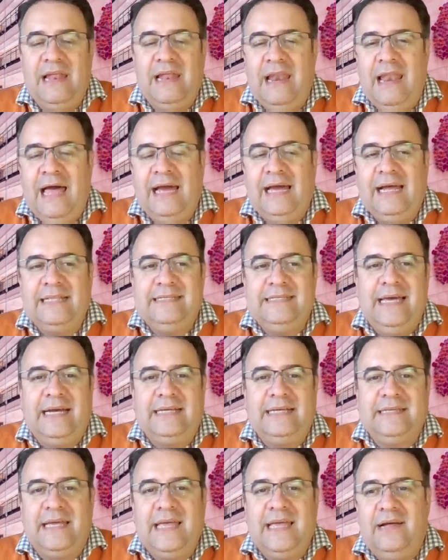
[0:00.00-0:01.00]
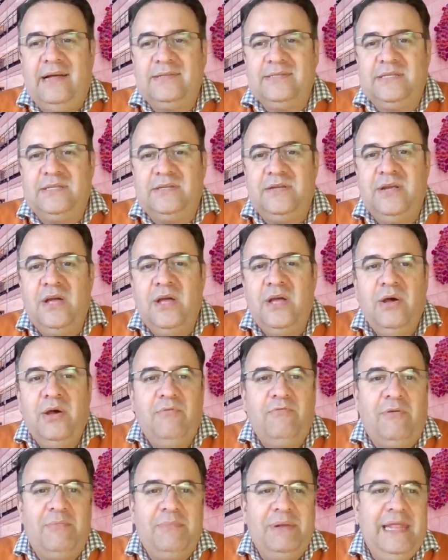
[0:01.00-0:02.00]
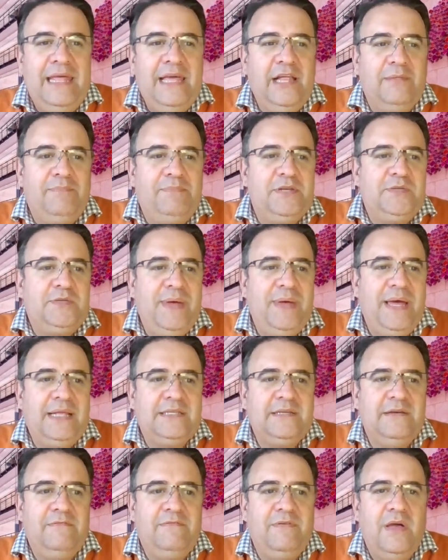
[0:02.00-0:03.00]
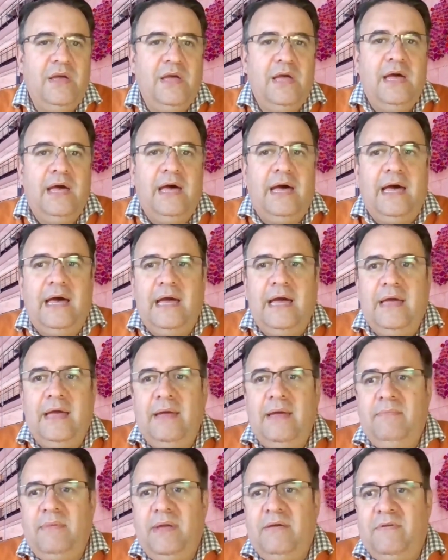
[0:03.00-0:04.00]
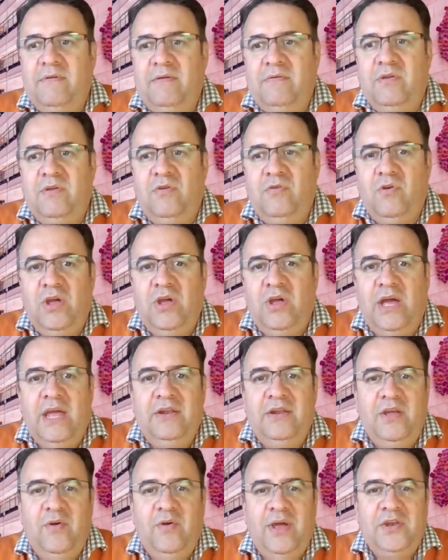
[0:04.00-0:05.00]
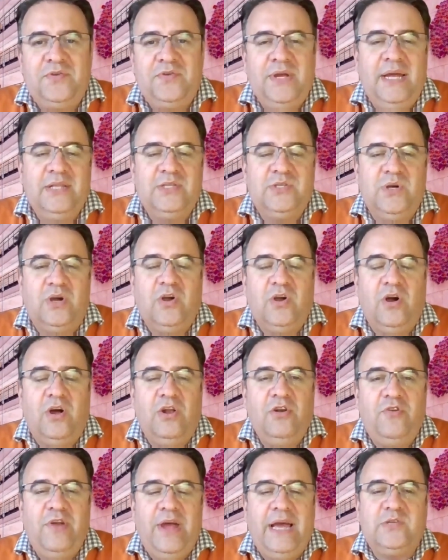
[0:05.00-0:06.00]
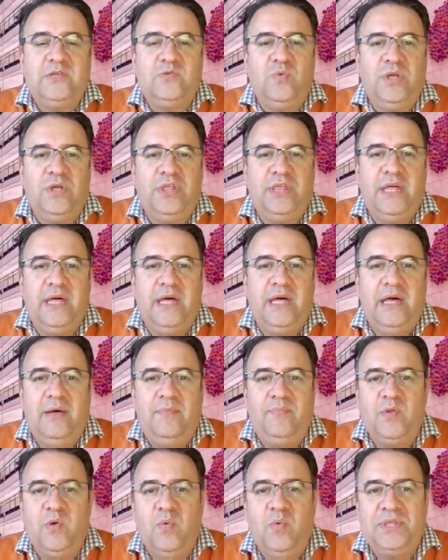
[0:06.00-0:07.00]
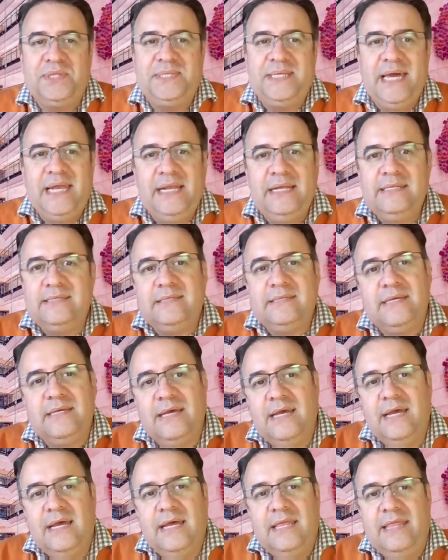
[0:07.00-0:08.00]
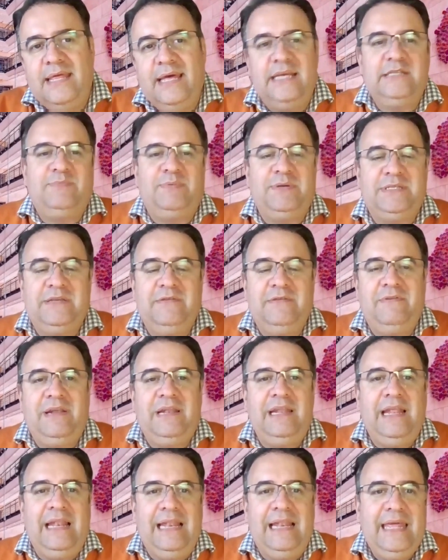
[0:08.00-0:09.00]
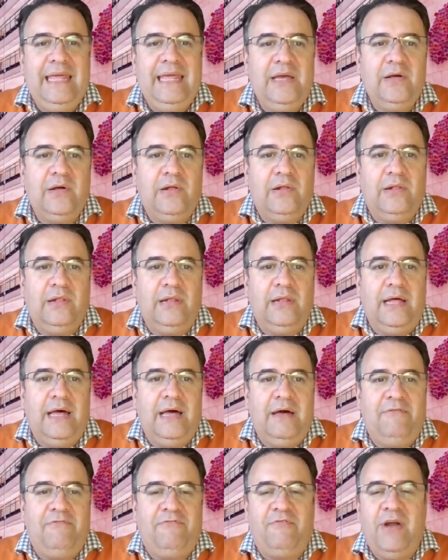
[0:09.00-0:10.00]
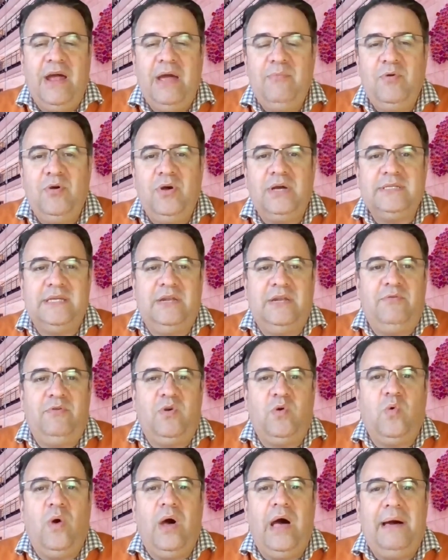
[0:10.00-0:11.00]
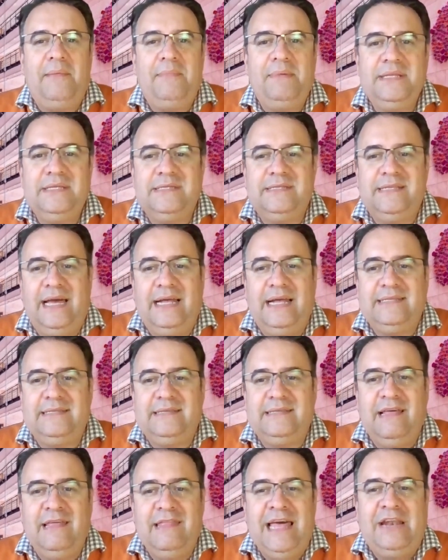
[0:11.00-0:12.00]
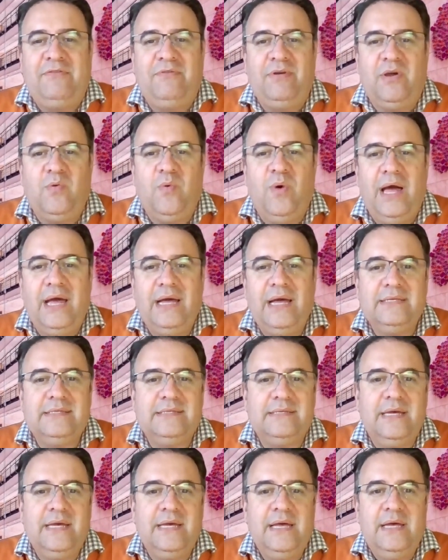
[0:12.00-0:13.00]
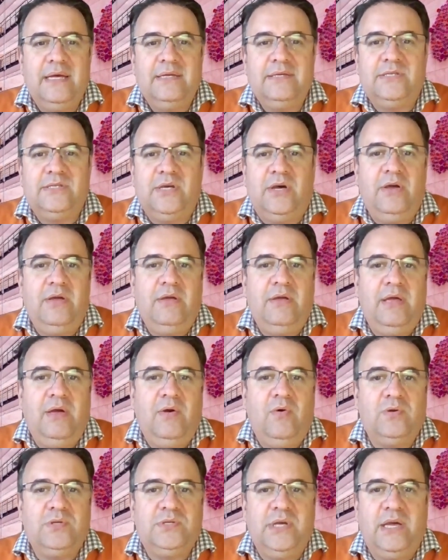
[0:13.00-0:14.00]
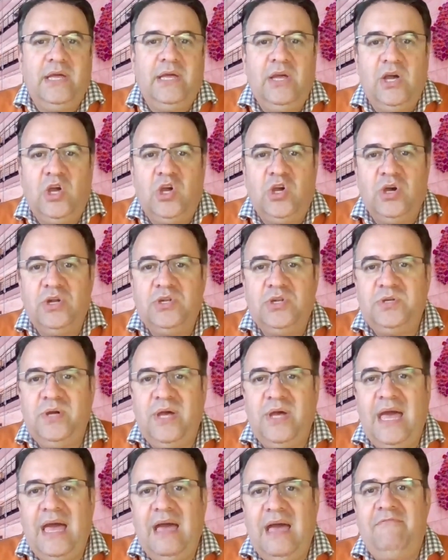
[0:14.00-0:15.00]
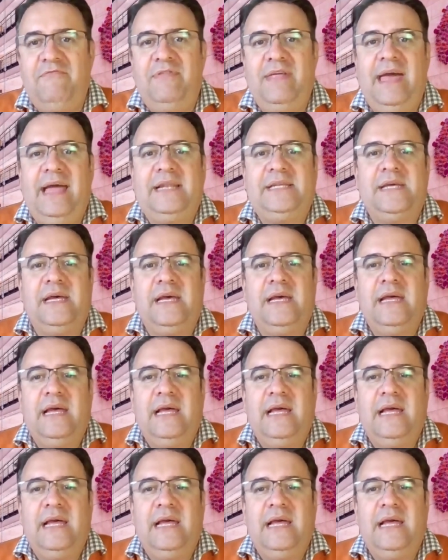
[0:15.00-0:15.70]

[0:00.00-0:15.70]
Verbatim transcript: like a tax accountant. From a legal perspective, uh, you, are entering into a contract with um, with tenants. There's specifically legal uh, frameworks and requirements mm. that that requires. So also good to have that